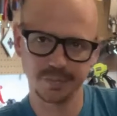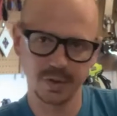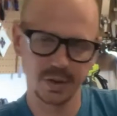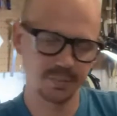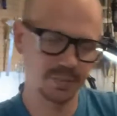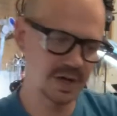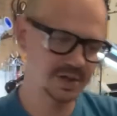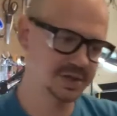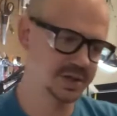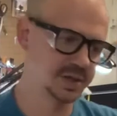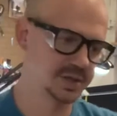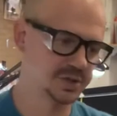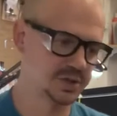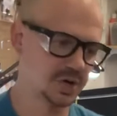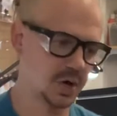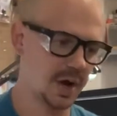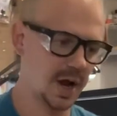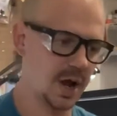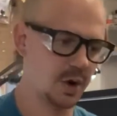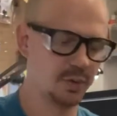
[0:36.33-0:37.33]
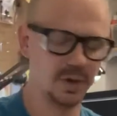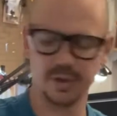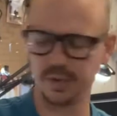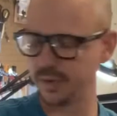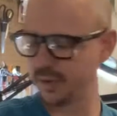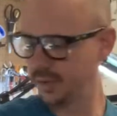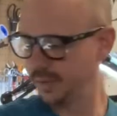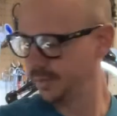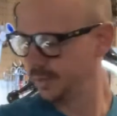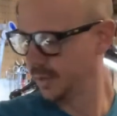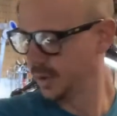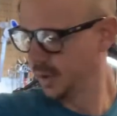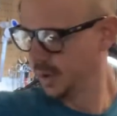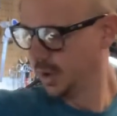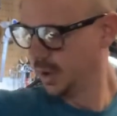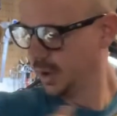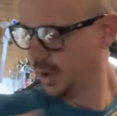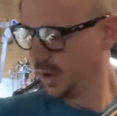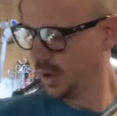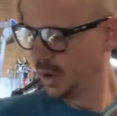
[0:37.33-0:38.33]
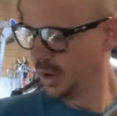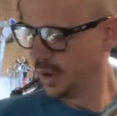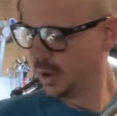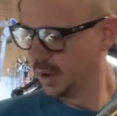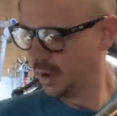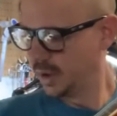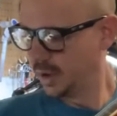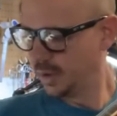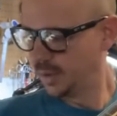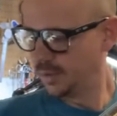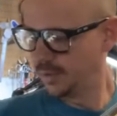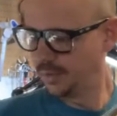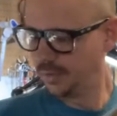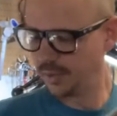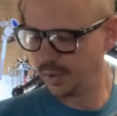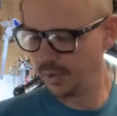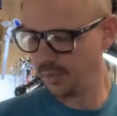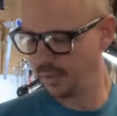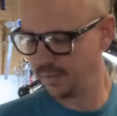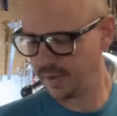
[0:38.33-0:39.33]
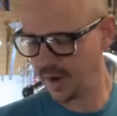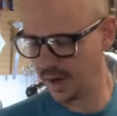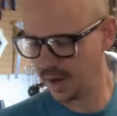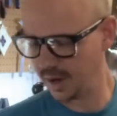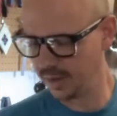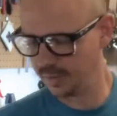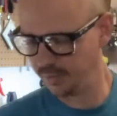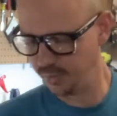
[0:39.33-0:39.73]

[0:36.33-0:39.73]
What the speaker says: Basically, to start out with, we've got a